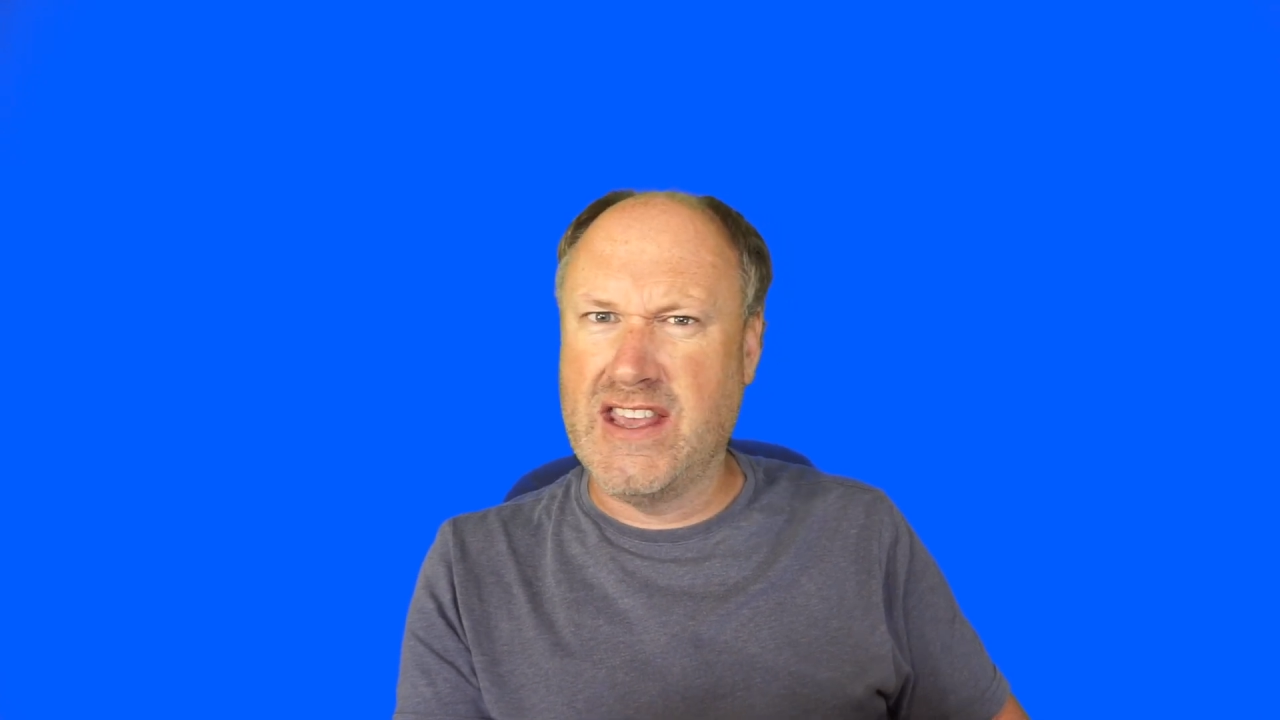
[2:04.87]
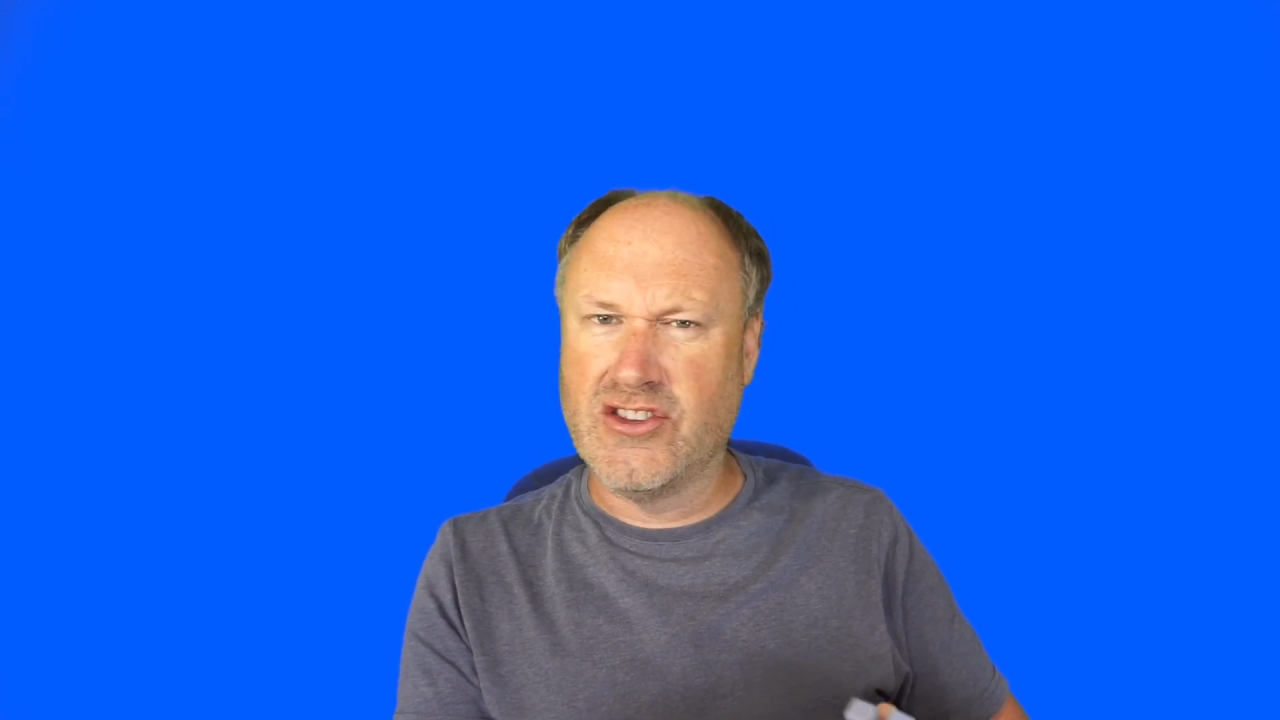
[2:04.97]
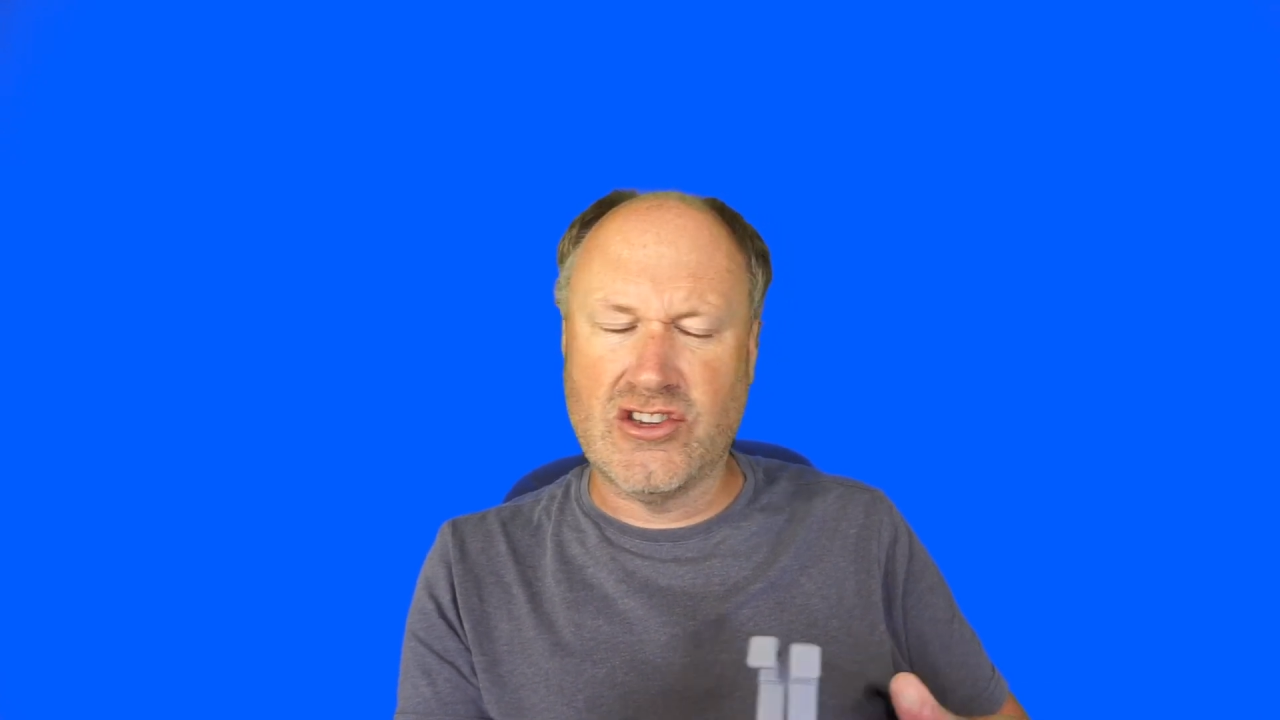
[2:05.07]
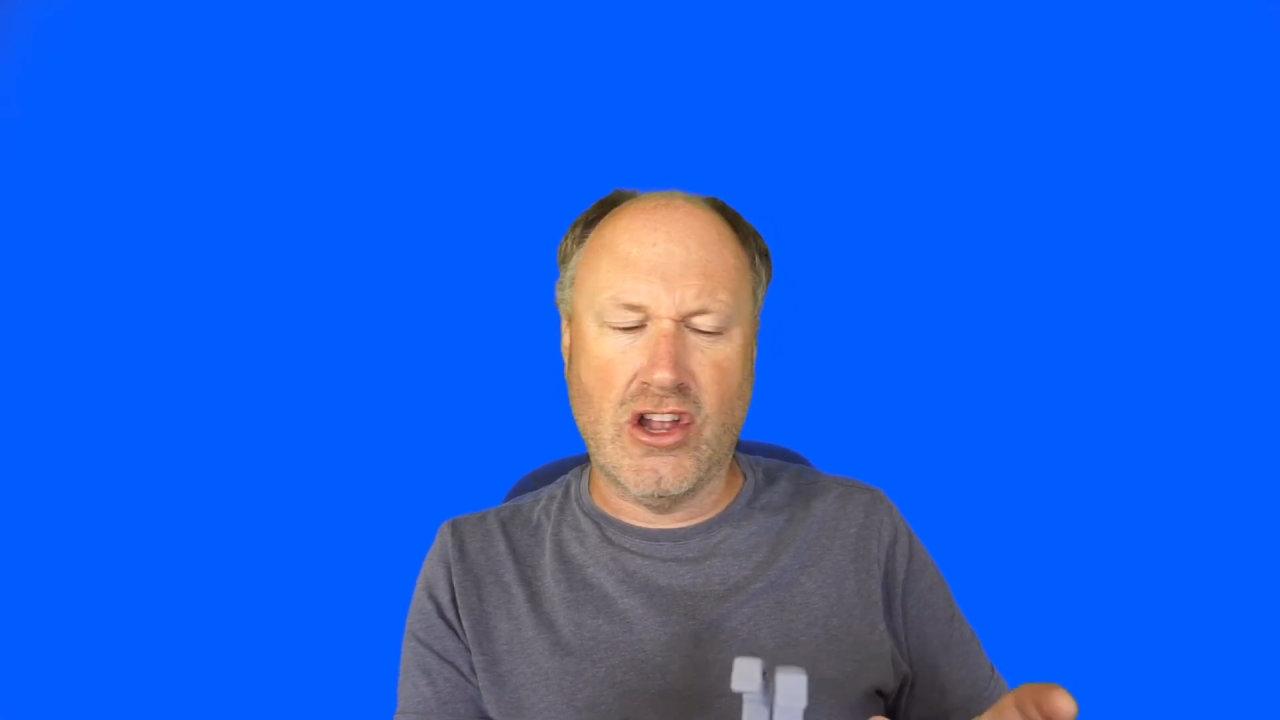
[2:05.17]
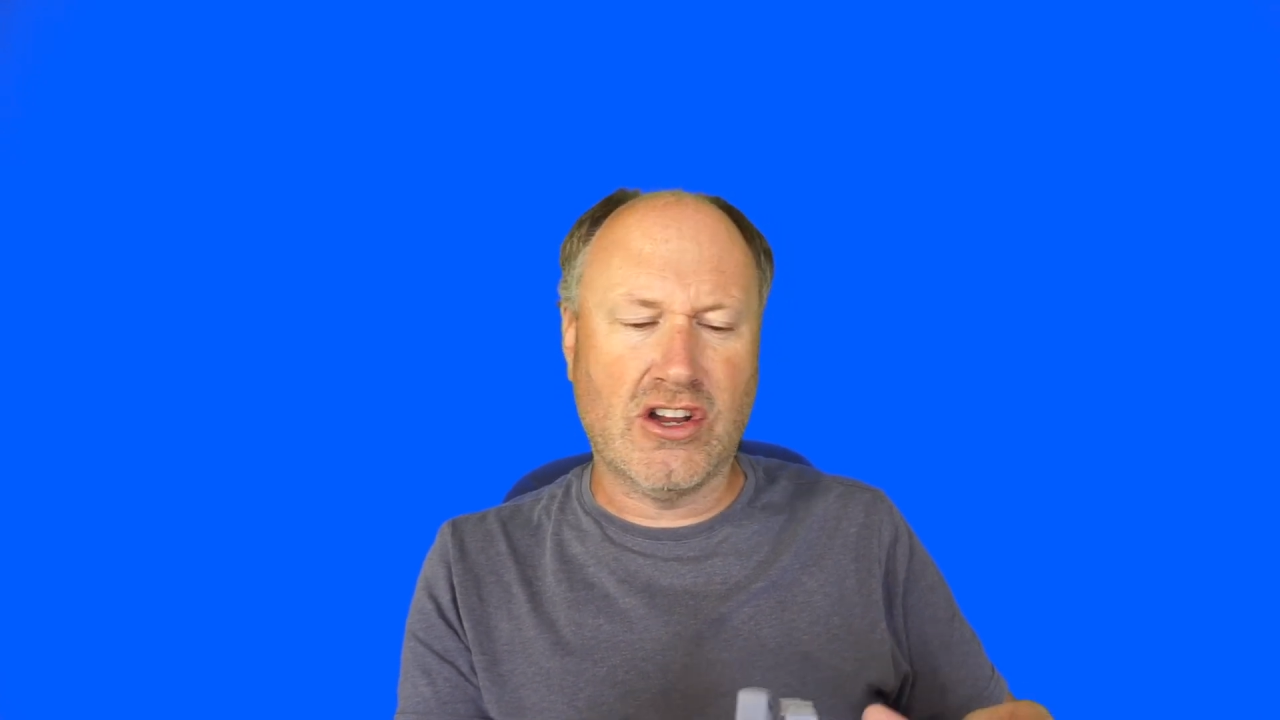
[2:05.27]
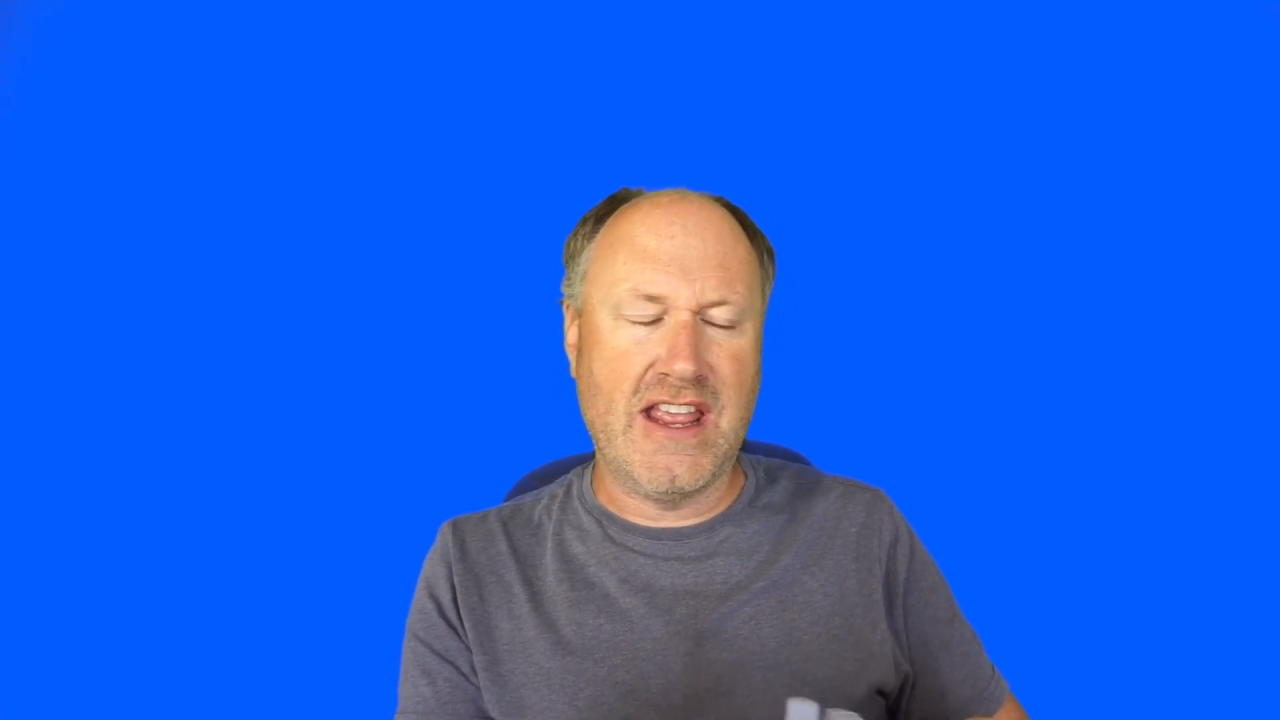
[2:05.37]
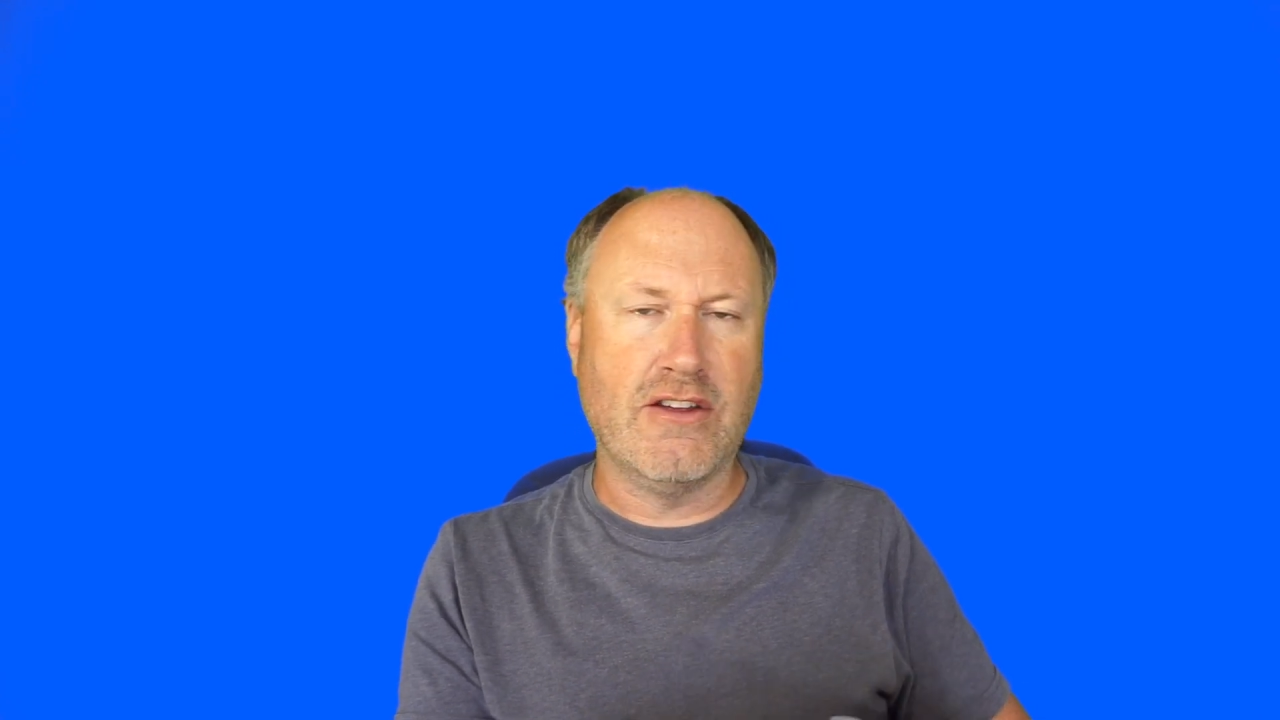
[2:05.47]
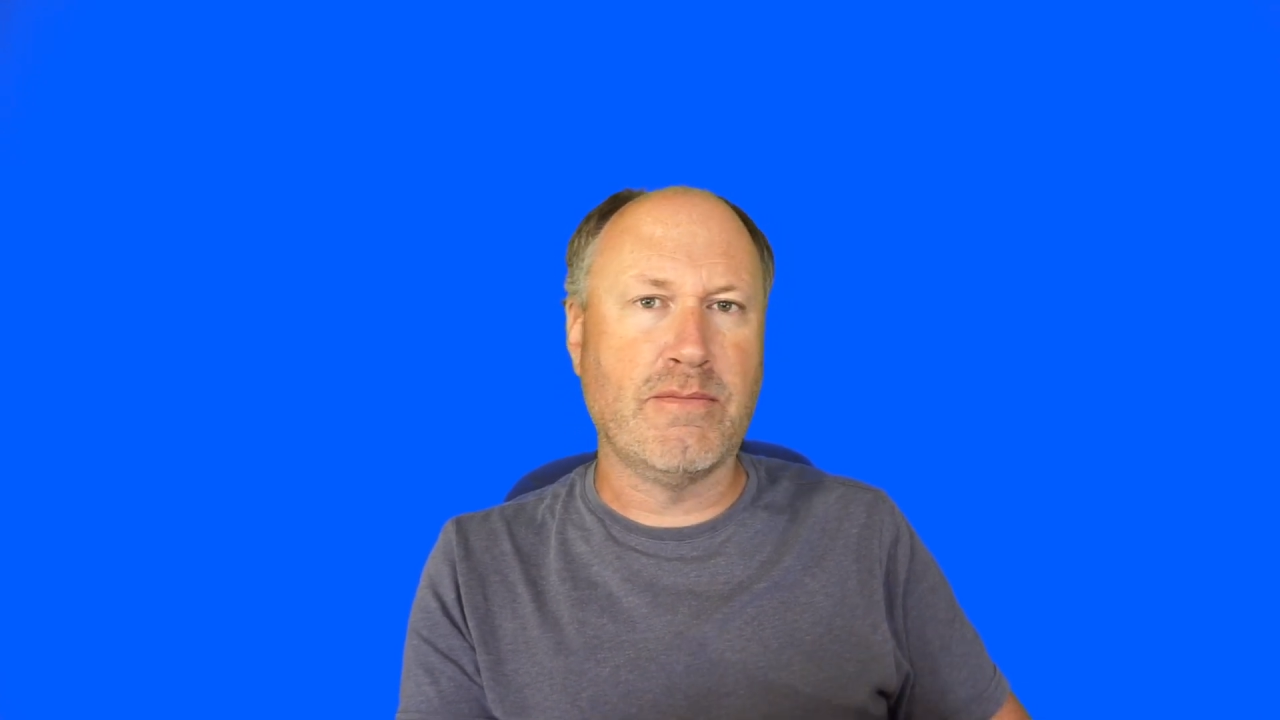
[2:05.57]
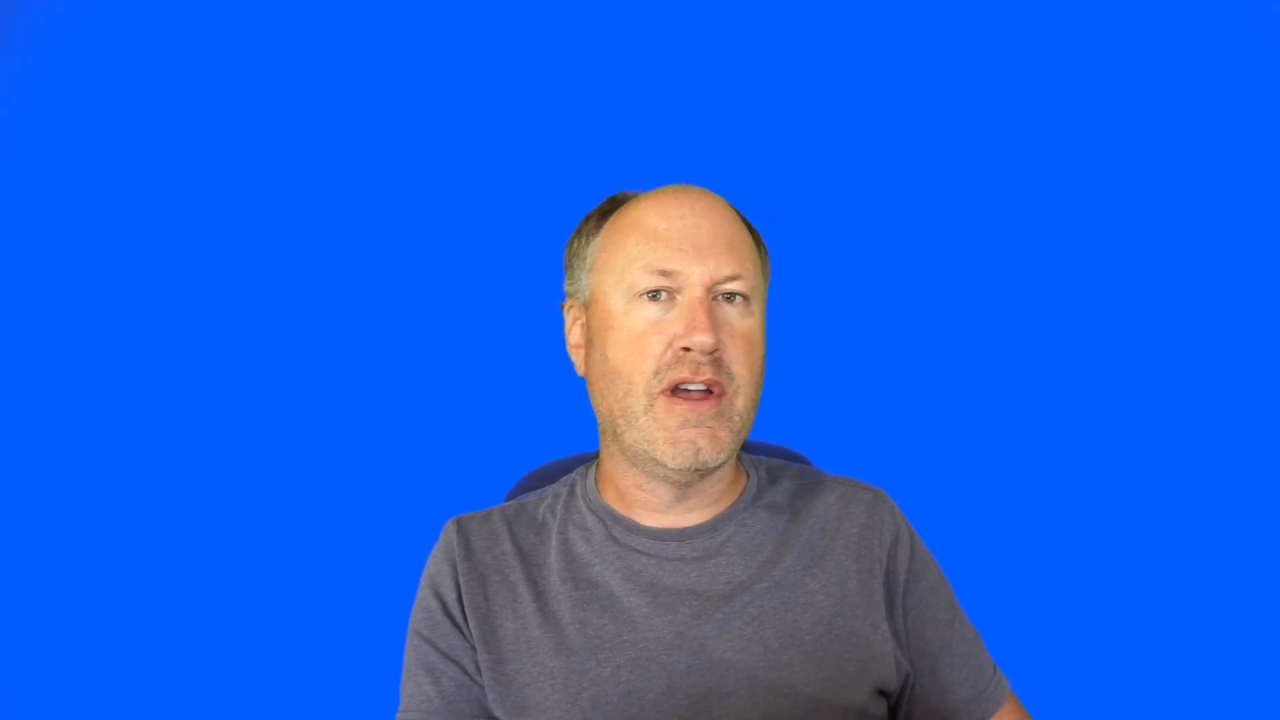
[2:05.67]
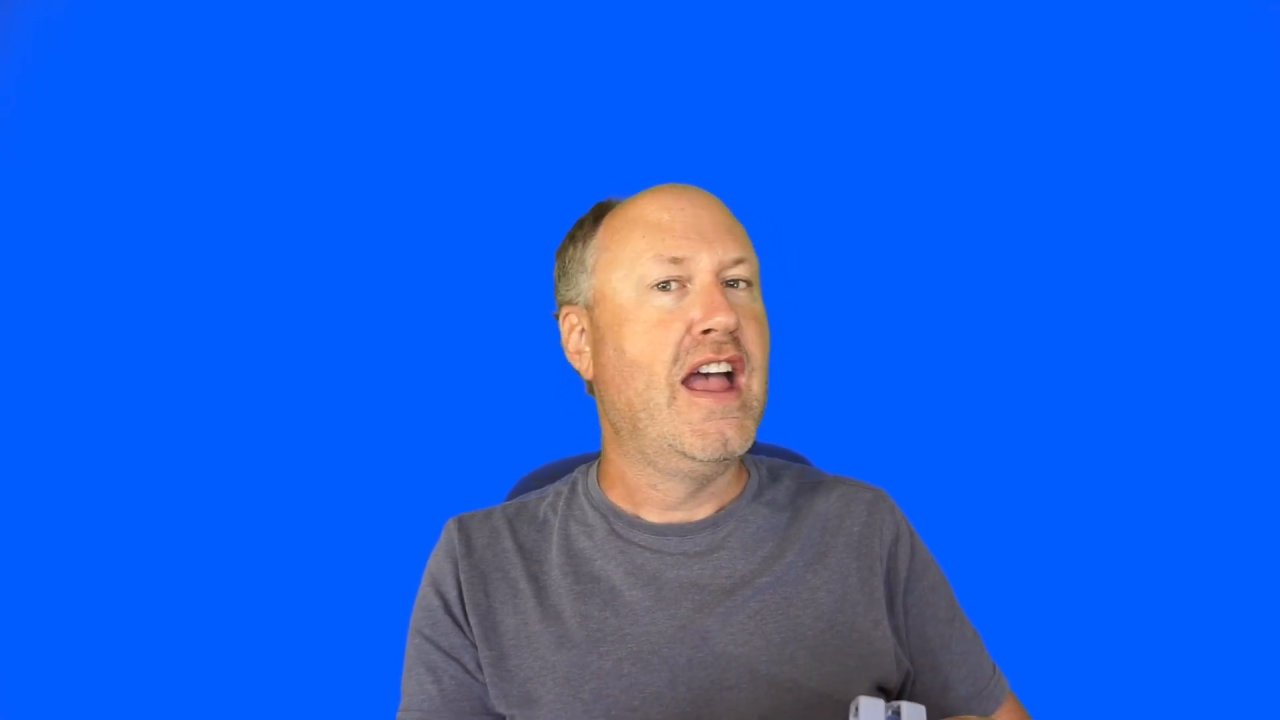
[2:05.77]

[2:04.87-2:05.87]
and there's a lot of cleanup.